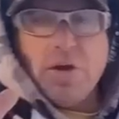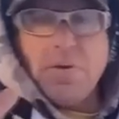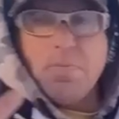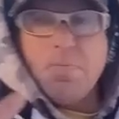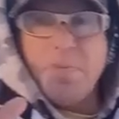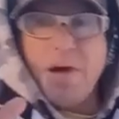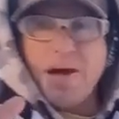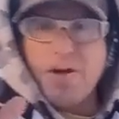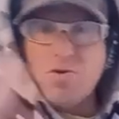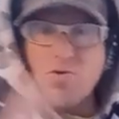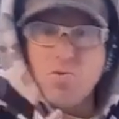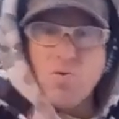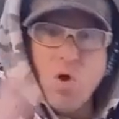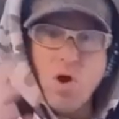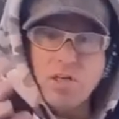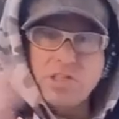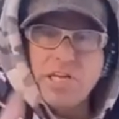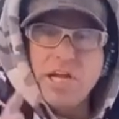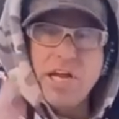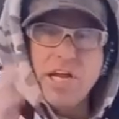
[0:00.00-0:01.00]
my
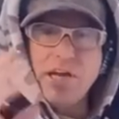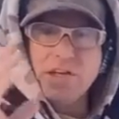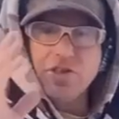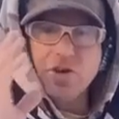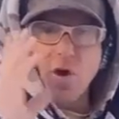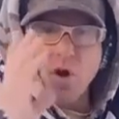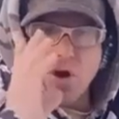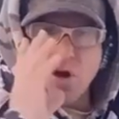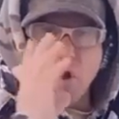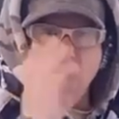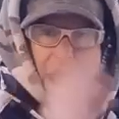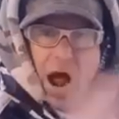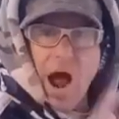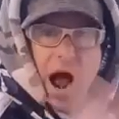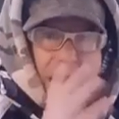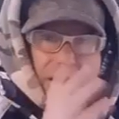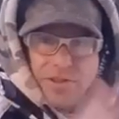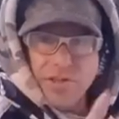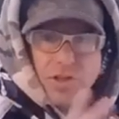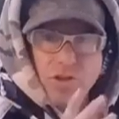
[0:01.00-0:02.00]
crosshairs are
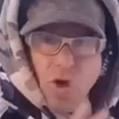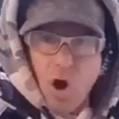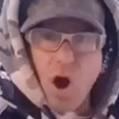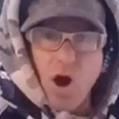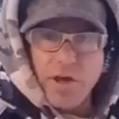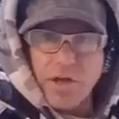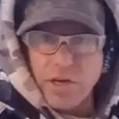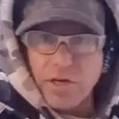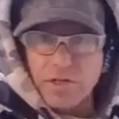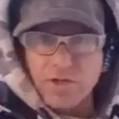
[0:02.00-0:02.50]
on the target,